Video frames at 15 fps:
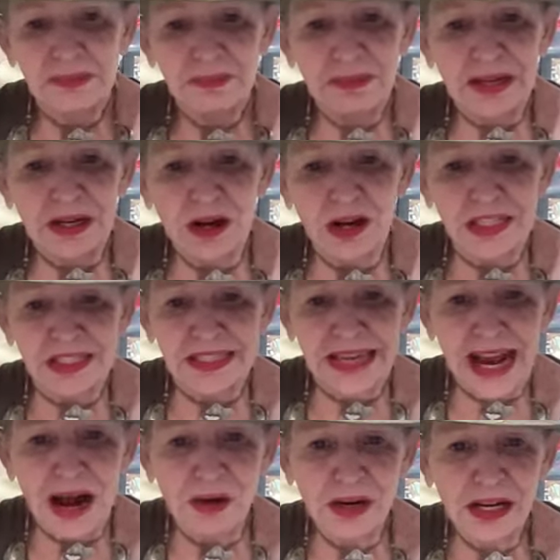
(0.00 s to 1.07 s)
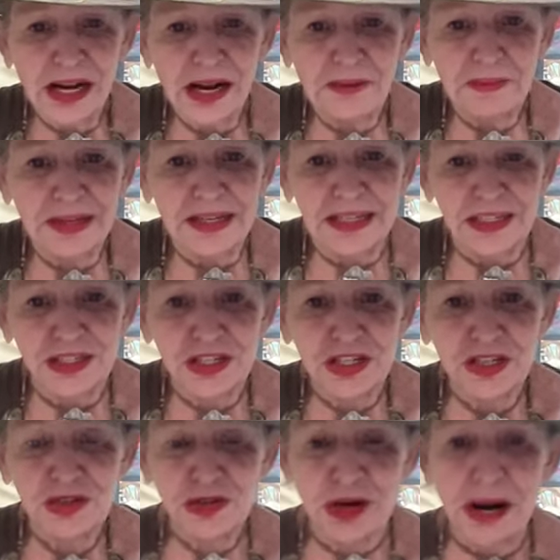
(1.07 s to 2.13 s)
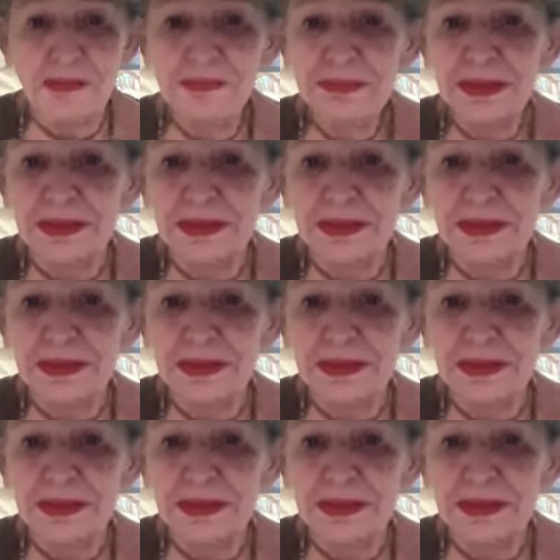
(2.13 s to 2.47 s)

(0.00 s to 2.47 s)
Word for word: because the outcome is Trump